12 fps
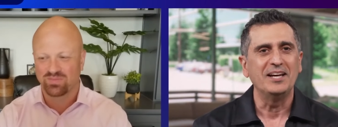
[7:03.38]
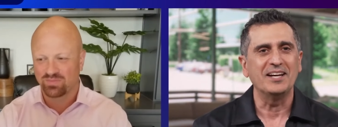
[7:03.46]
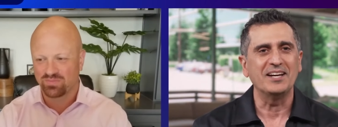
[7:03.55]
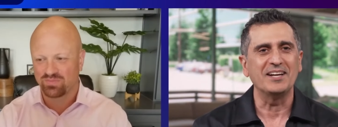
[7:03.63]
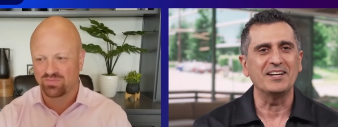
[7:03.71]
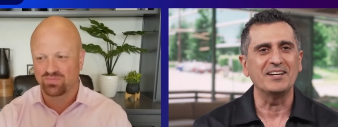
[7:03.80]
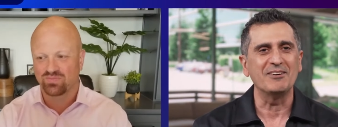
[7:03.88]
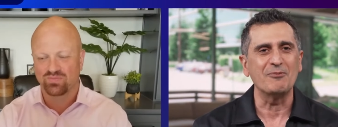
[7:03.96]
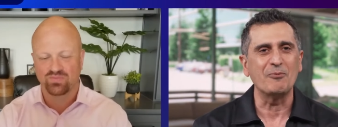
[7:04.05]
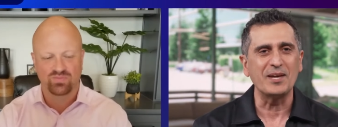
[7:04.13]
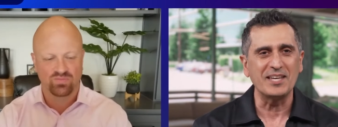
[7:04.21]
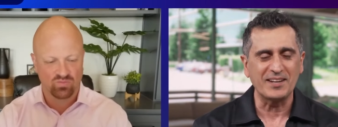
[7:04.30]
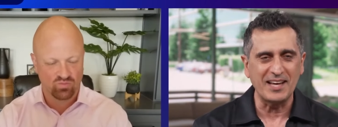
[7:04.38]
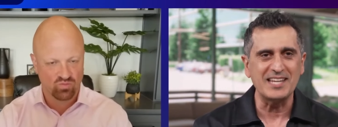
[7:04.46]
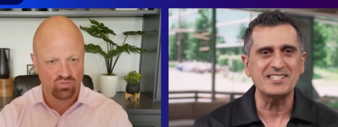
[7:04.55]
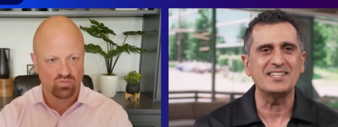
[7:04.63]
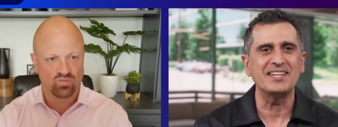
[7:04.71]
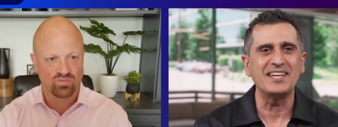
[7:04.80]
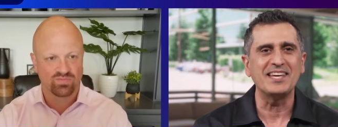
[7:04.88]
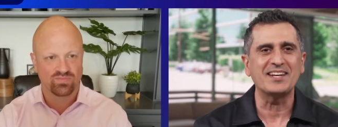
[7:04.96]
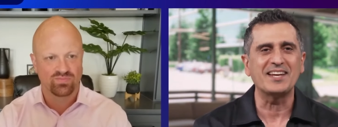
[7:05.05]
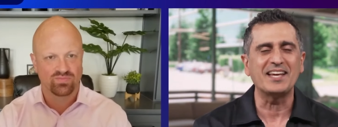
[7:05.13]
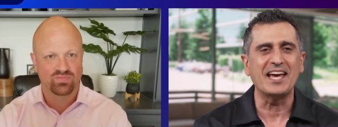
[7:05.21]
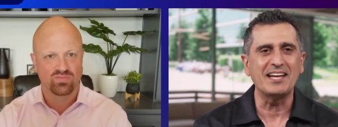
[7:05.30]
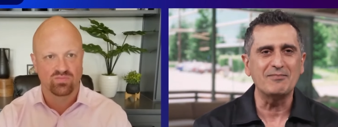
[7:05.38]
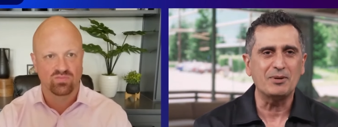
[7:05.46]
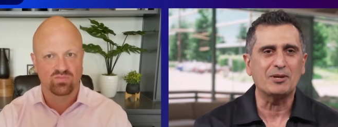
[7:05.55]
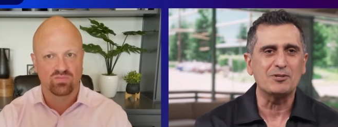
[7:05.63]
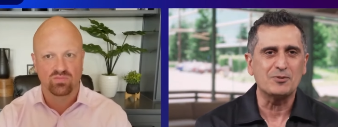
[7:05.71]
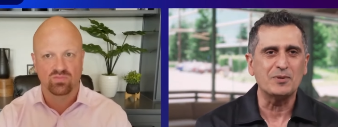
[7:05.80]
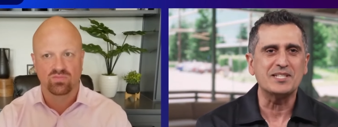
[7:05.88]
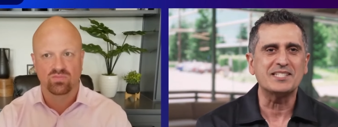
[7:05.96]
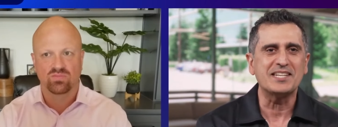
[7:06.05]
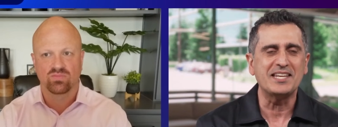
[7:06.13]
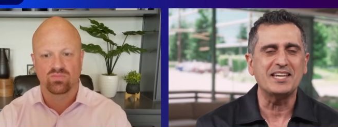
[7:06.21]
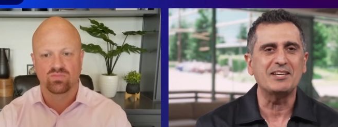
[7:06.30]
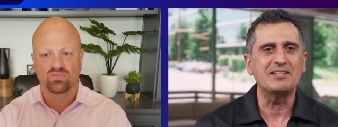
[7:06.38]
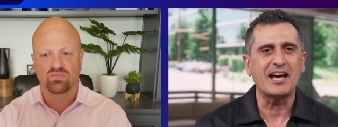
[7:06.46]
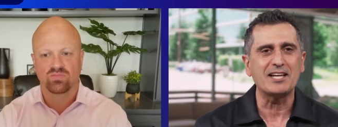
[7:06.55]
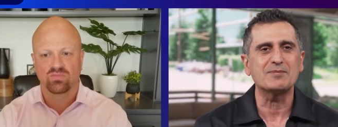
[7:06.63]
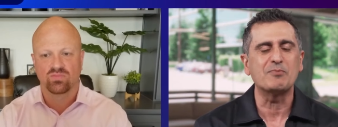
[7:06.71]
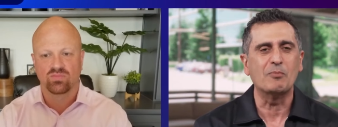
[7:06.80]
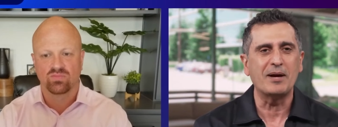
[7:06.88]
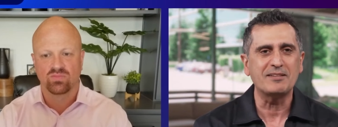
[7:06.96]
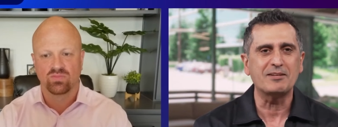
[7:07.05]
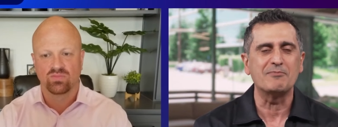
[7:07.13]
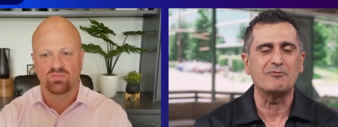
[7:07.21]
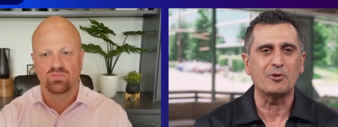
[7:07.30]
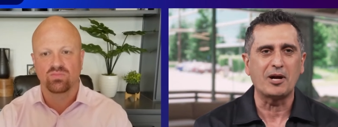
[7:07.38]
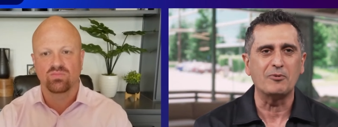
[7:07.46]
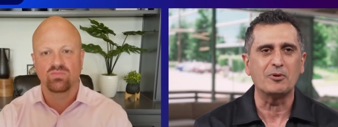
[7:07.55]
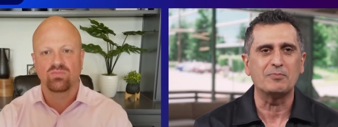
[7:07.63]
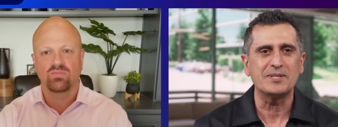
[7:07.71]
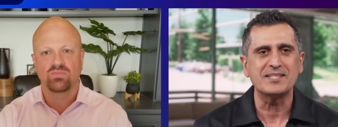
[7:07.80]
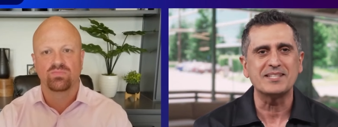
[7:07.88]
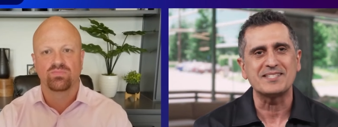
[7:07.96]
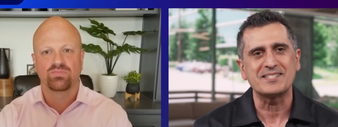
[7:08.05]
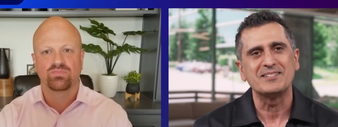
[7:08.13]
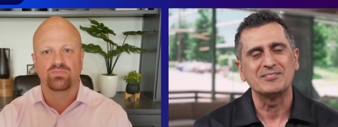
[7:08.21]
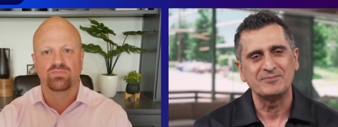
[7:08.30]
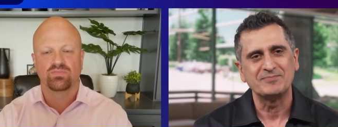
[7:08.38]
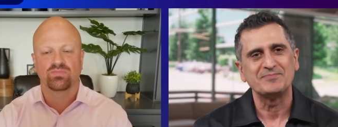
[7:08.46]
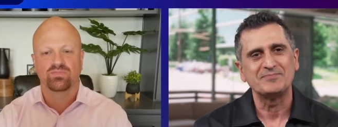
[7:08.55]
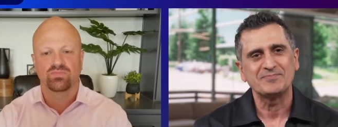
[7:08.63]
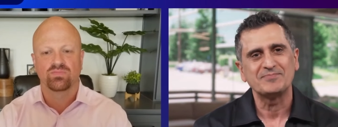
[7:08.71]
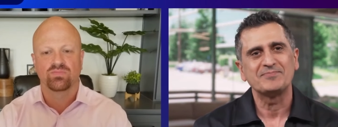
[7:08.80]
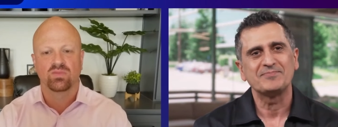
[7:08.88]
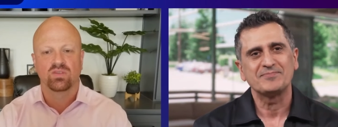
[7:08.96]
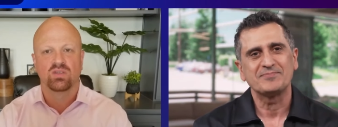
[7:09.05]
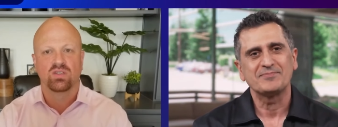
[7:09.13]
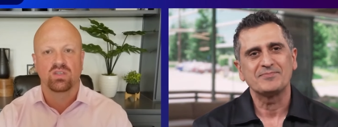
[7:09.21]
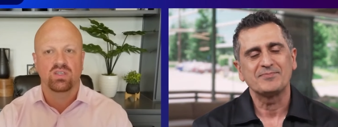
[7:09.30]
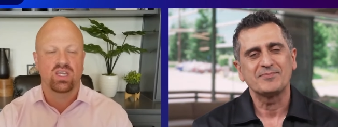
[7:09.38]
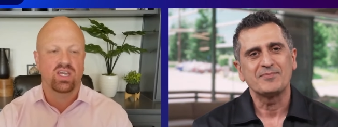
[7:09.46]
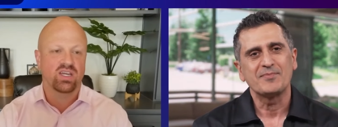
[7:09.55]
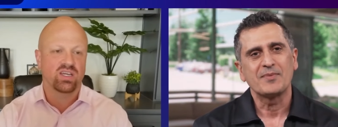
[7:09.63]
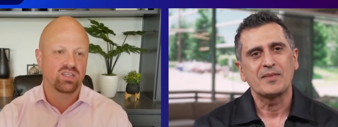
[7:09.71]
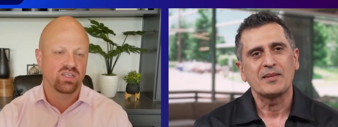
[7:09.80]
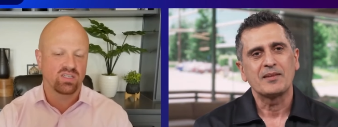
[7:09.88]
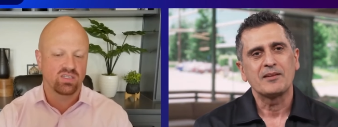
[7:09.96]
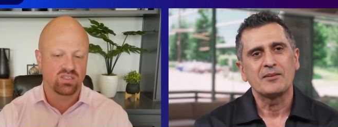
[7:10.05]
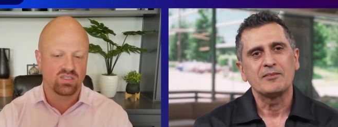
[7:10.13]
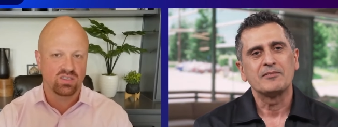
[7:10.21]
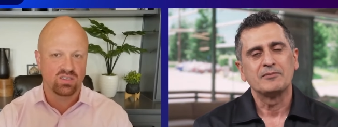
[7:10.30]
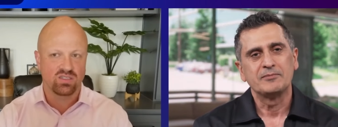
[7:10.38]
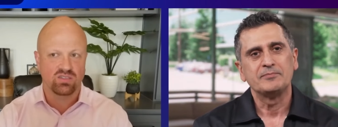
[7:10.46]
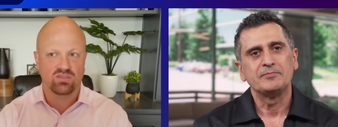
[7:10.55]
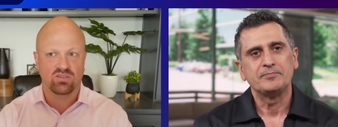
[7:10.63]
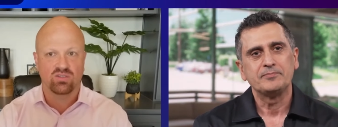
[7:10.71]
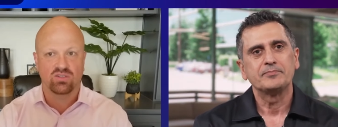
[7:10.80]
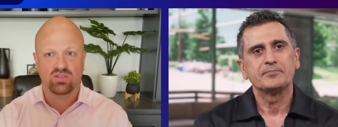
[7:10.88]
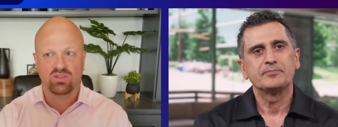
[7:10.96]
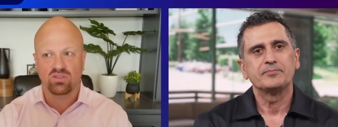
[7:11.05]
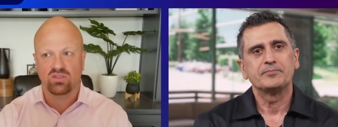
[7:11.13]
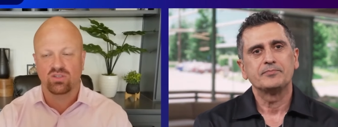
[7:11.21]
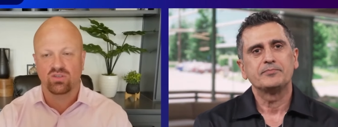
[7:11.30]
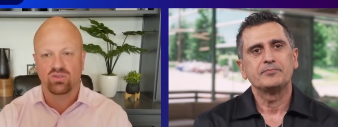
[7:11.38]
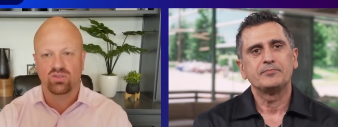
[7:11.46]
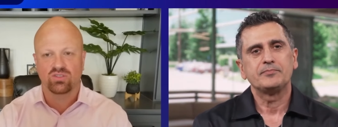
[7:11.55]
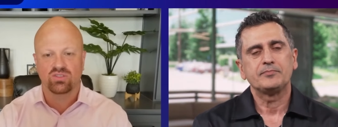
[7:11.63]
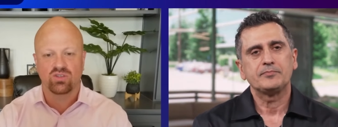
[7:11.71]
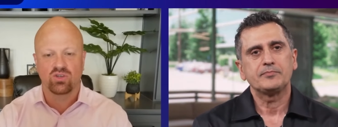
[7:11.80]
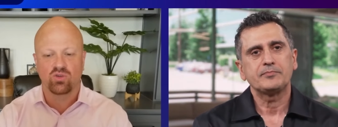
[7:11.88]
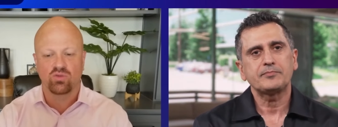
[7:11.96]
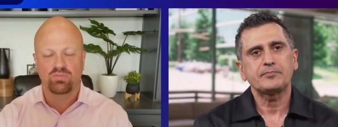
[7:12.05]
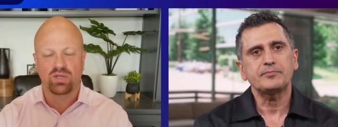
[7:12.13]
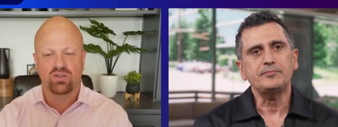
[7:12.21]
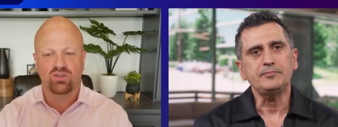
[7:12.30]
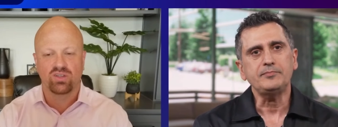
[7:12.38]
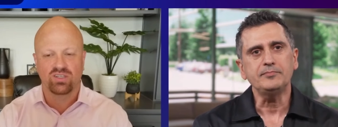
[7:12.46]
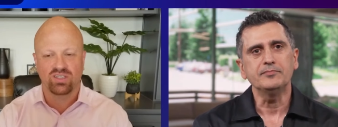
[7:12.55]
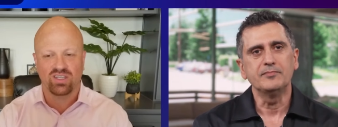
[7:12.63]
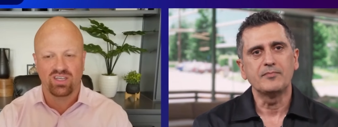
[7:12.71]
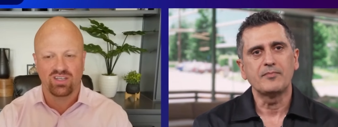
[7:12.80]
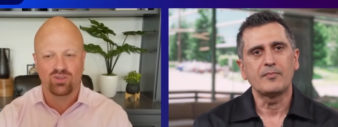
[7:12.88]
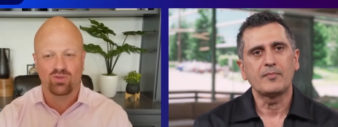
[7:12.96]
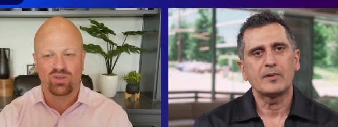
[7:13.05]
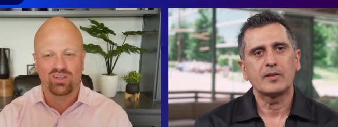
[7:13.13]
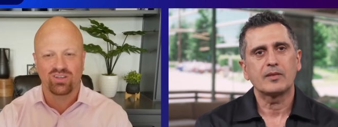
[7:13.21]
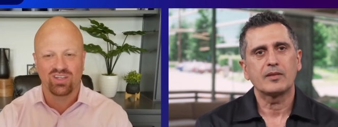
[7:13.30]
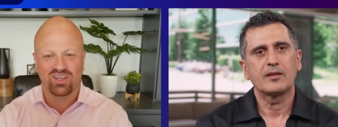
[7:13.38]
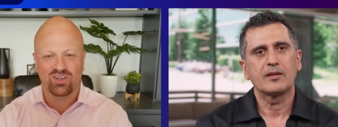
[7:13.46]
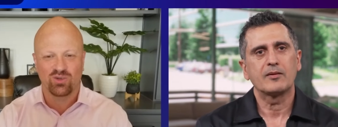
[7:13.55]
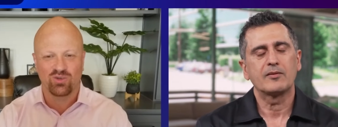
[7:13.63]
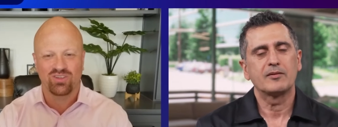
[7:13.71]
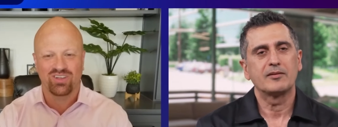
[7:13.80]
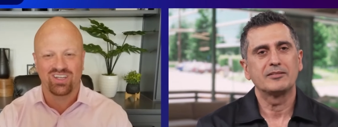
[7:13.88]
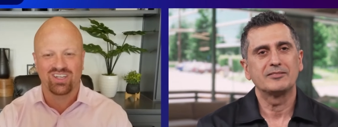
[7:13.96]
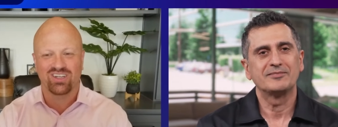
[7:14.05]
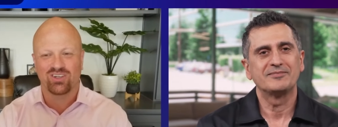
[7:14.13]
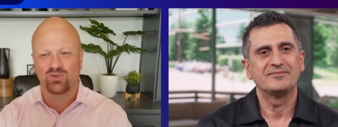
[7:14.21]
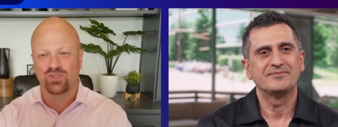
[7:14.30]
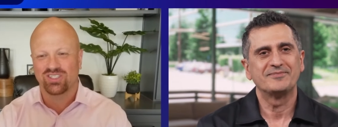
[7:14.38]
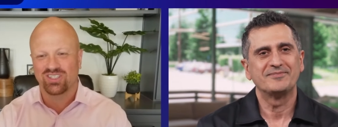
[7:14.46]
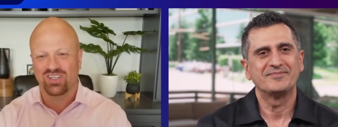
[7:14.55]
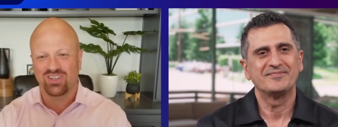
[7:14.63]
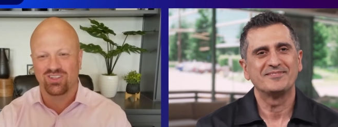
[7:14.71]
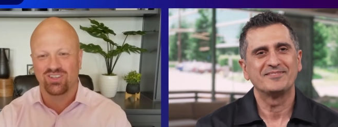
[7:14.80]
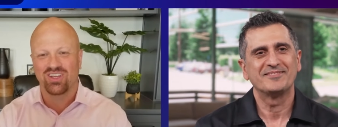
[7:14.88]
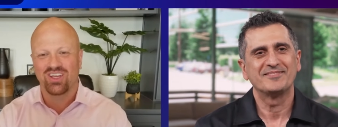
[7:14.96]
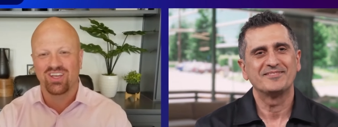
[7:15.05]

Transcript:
Speaker 1: uh, we raised the year again because we see nice momentum for our business.
Speaker 2: Yeah, and and and look, you know, there's no better indicator right now. Like I always say, the